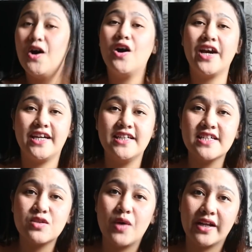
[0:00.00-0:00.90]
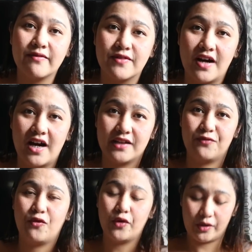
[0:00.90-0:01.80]
Okay, this is what I've
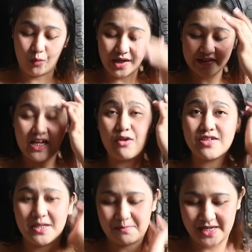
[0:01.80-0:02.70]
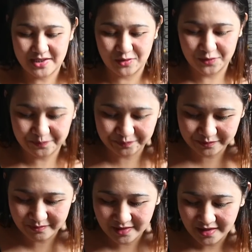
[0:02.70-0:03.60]
got for 1,000 peso.
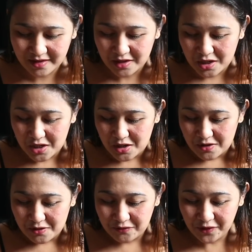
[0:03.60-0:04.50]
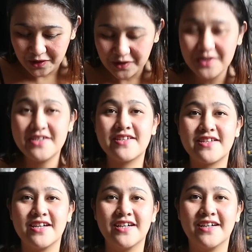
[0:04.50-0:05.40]
First
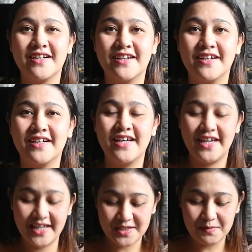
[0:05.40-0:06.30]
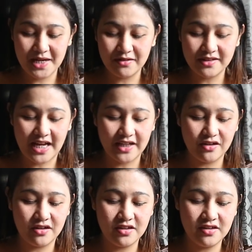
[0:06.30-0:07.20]
is meron
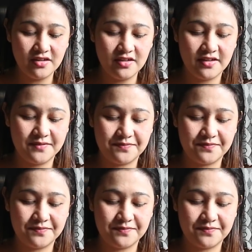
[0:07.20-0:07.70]
tayong